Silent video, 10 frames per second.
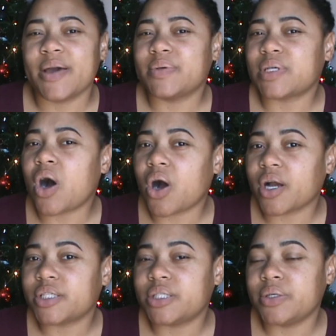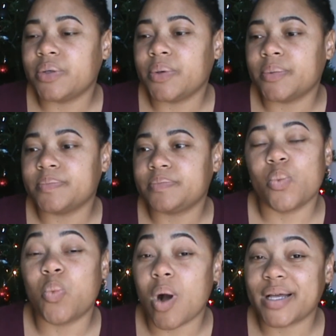was hard to
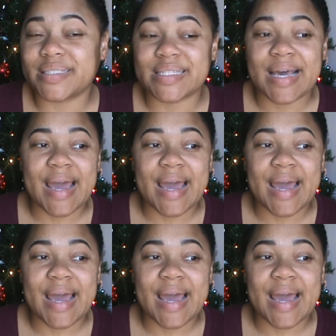want